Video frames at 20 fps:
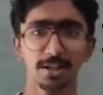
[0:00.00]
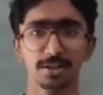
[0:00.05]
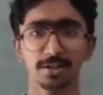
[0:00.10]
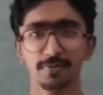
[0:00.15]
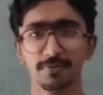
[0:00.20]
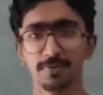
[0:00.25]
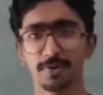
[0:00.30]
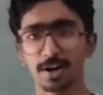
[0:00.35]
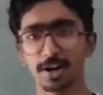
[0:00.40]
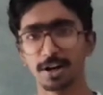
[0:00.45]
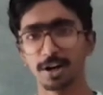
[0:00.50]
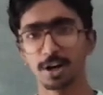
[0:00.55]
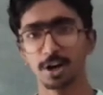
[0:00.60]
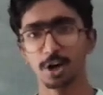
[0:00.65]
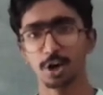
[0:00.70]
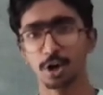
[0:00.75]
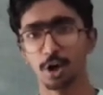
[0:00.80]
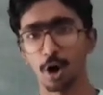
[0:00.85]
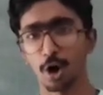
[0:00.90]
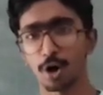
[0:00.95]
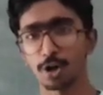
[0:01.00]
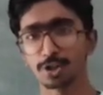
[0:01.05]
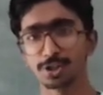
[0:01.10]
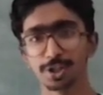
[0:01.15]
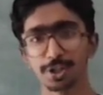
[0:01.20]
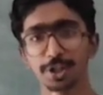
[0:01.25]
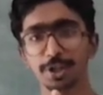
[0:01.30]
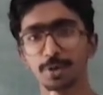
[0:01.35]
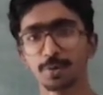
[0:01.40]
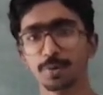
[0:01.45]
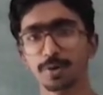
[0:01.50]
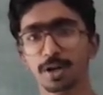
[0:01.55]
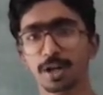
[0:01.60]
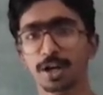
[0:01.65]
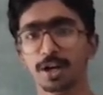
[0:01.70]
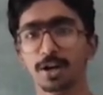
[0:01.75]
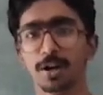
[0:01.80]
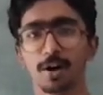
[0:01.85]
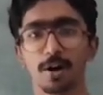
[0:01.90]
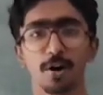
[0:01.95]
The word
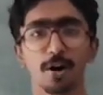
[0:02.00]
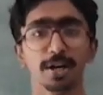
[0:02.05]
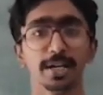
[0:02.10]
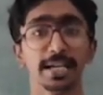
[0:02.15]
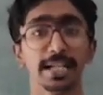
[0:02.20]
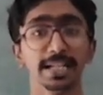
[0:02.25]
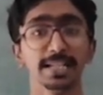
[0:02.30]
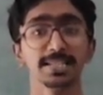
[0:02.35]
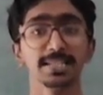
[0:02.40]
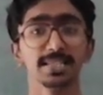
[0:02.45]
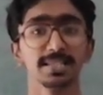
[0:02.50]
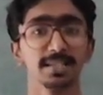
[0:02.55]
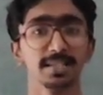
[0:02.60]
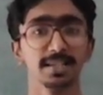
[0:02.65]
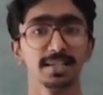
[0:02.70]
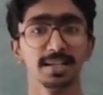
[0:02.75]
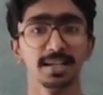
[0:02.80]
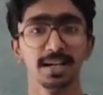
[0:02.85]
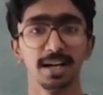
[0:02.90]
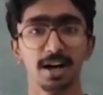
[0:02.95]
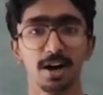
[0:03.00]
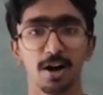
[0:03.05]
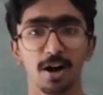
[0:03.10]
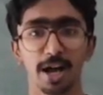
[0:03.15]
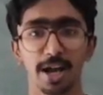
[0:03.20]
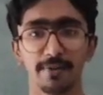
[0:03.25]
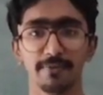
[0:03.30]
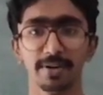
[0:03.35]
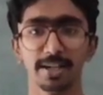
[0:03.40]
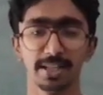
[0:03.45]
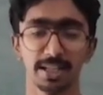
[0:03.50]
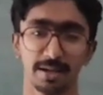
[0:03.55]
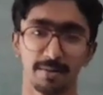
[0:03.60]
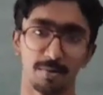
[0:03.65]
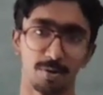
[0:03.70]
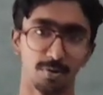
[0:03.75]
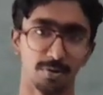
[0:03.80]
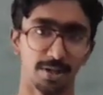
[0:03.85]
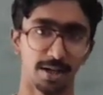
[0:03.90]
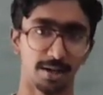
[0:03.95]
longitudinal tells everything
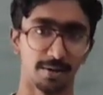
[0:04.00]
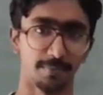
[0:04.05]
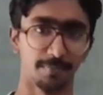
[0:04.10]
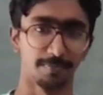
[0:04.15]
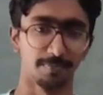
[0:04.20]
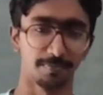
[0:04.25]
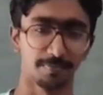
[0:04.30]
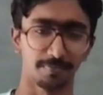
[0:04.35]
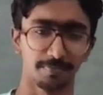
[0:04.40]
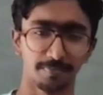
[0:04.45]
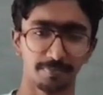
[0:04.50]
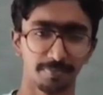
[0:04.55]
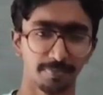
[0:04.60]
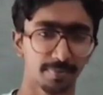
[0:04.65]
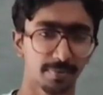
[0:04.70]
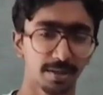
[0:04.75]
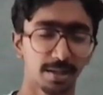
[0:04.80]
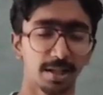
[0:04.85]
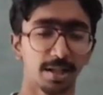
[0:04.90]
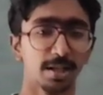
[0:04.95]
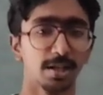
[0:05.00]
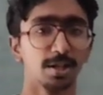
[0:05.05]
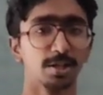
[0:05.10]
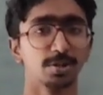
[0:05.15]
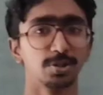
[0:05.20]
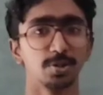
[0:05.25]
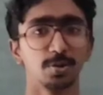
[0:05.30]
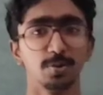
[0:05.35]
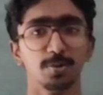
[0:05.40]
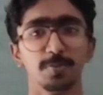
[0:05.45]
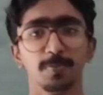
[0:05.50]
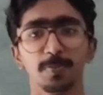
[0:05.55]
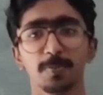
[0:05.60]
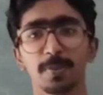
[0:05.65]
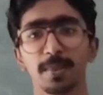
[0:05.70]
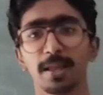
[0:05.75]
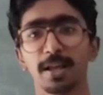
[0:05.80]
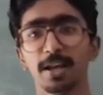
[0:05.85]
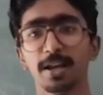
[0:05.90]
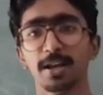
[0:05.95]
about that. So
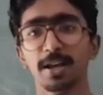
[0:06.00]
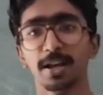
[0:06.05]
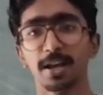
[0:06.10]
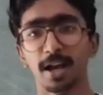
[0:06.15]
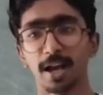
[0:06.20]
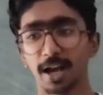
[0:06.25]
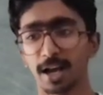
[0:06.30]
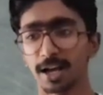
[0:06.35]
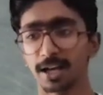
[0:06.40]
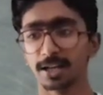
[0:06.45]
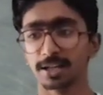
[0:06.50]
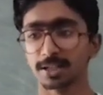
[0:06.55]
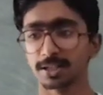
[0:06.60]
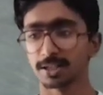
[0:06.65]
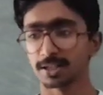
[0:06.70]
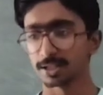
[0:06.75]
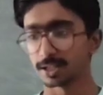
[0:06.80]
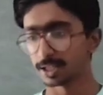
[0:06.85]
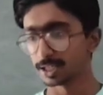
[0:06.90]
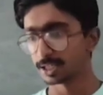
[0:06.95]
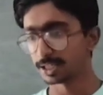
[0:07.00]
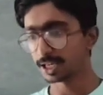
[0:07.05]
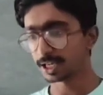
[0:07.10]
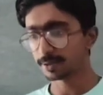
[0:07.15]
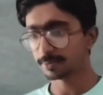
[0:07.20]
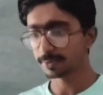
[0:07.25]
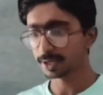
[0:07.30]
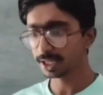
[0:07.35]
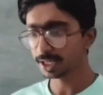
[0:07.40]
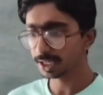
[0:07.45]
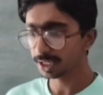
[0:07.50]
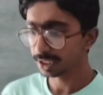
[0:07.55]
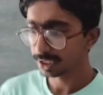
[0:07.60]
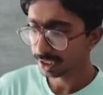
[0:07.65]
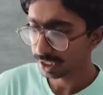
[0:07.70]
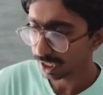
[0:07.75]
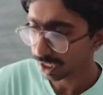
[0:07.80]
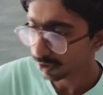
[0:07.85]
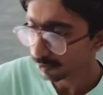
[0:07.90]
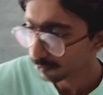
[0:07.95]
let
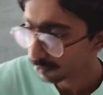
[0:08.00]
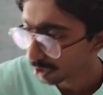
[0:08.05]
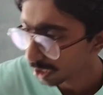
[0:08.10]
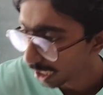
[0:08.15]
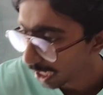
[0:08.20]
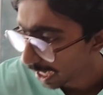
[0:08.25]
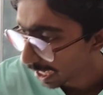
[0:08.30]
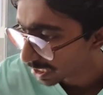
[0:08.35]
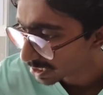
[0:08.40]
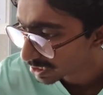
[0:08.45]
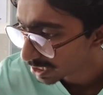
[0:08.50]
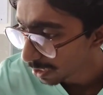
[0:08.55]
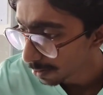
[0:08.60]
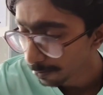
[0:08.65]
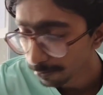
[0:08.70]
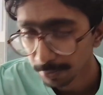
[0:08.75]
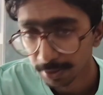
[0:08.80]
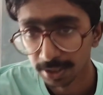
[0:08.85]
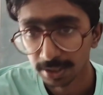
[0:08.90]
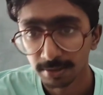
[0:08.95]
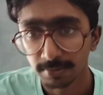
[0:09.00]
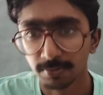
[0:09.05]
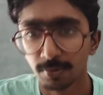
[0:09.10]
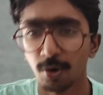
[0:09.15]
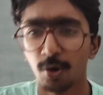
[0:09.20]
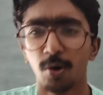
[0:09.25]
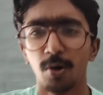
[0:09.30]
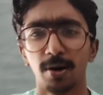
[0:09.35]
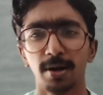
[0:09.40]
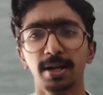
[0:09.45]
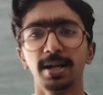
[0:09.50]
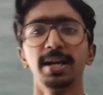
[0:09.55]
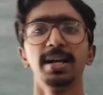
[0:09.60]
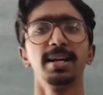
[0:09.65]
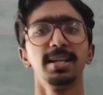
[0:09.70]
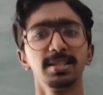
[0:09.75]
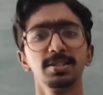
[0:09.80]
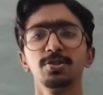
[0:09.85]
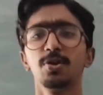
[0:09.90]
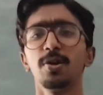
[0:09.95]
me take one example, or
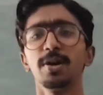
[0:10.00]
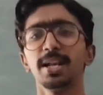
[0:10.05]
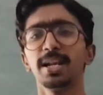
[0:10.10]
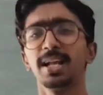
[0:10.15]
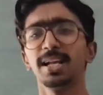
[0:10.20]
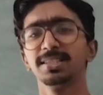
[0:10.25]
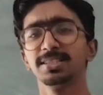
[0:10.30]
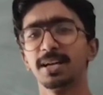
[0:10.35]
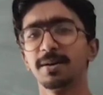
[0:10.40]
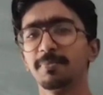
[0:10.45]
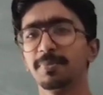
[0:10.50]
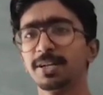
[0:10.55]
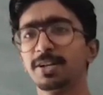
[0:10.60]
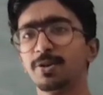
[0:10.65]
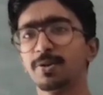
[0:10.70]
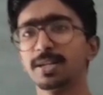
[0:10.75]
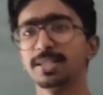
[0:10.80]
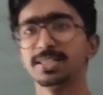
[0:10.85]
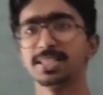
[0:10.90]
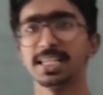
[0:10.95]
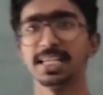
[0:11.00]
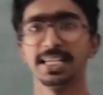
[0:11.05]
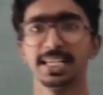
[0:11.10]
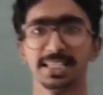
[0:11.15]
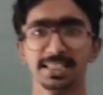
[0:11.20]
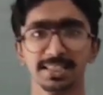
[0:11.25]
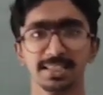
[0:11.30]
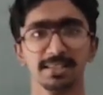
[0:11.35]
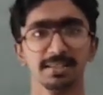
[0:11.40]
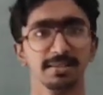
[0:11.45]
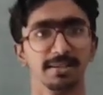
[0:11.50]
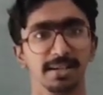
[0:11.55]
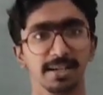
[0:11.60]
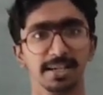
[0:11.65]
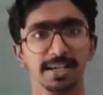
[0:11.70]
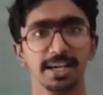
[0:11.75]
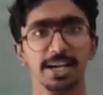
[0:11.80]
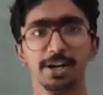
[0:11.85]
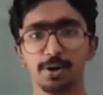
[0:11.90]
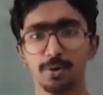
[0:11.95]
it is not an example, you can say it is
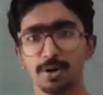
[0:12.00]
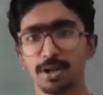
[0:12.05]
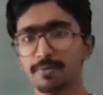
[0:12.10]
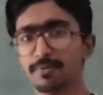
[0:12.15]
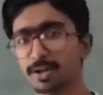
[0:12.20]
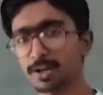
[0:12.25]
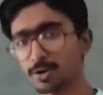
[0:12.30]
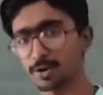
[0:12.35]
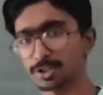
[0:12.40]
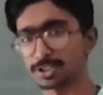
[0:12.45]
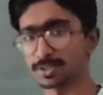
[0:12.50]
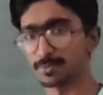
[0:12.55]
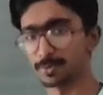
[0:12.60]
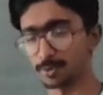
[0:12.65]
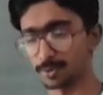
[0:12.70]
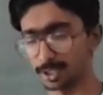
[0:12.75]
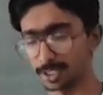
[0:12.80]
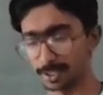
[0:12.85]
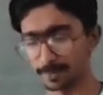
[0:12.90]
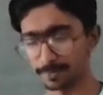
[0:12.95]
related to our concept.